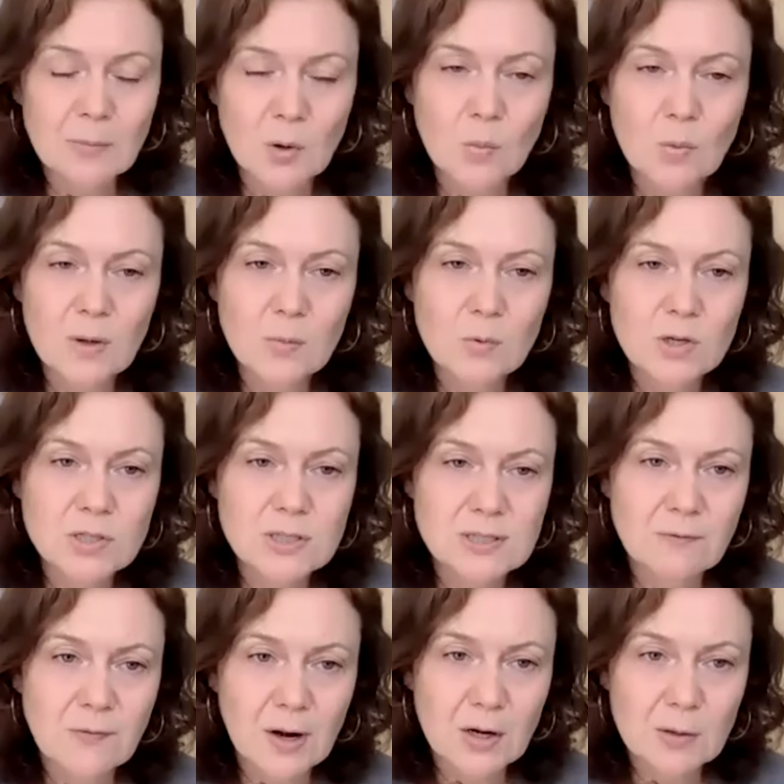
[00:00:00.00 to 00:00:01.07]
But we would
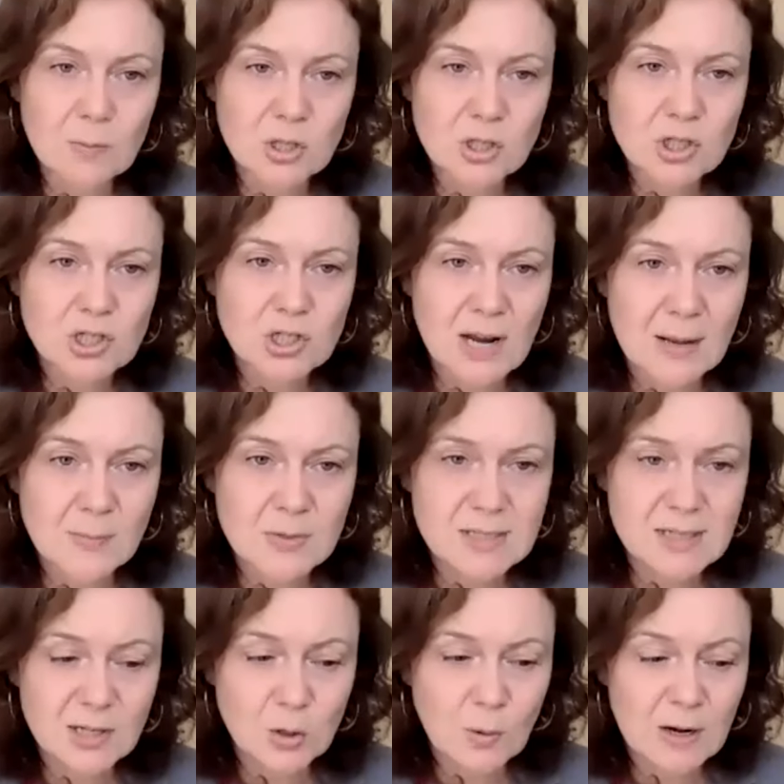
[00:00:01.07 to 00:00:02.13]
very much
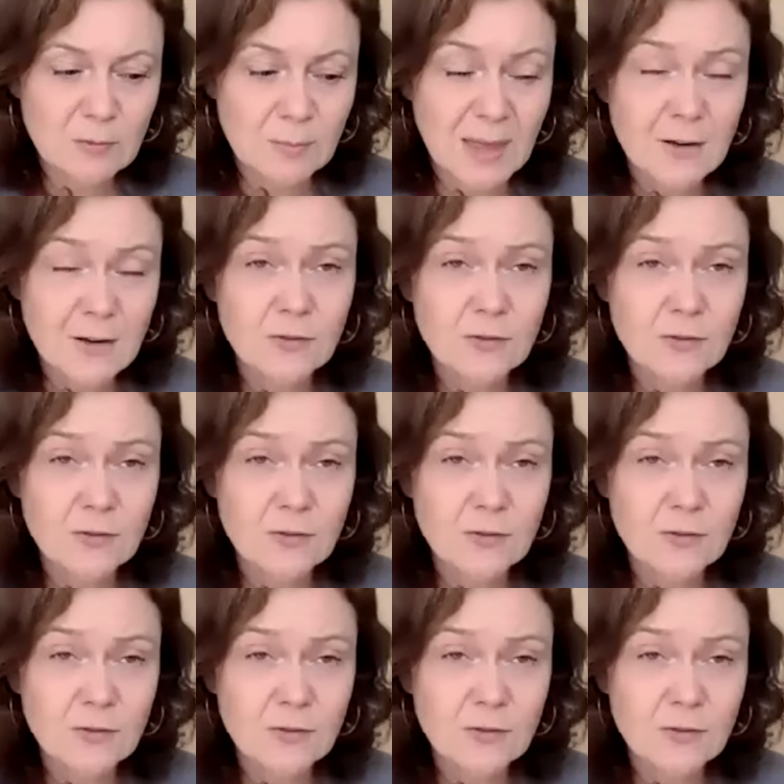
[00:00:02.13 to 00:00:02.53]
steer away from that.